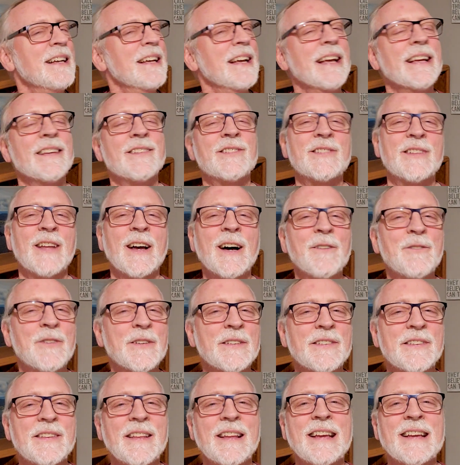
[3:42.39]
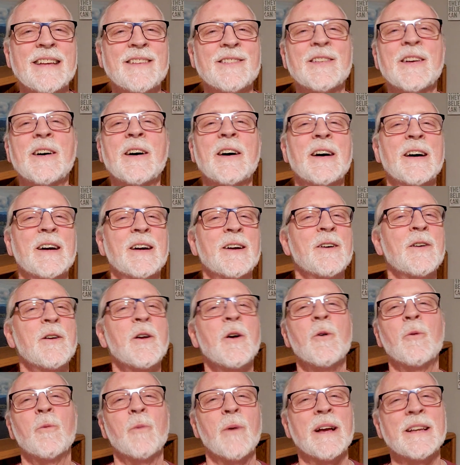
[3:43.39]
As tough as things are,
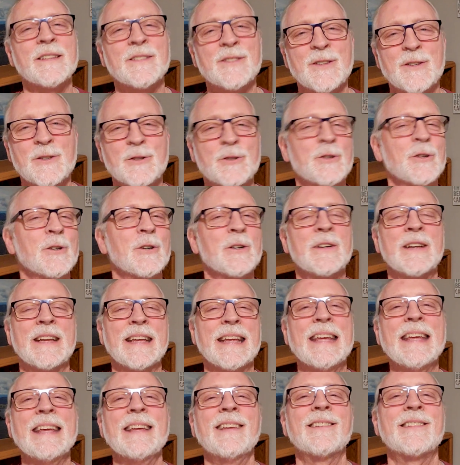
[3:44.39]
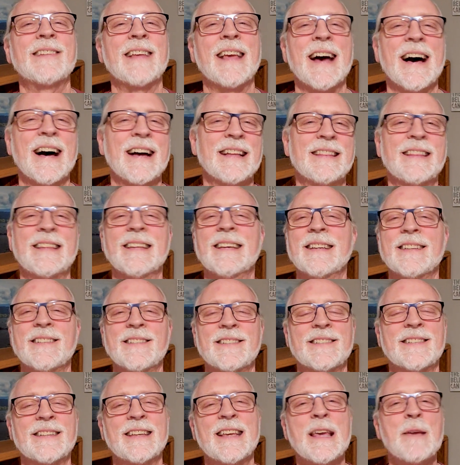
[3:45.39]
rest assured, he's got
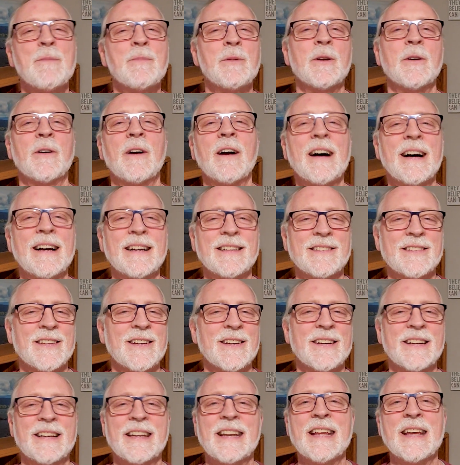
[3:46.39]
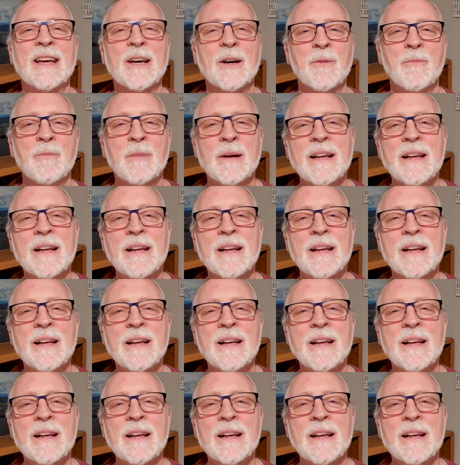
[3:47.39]
this. Keep your eyes on him.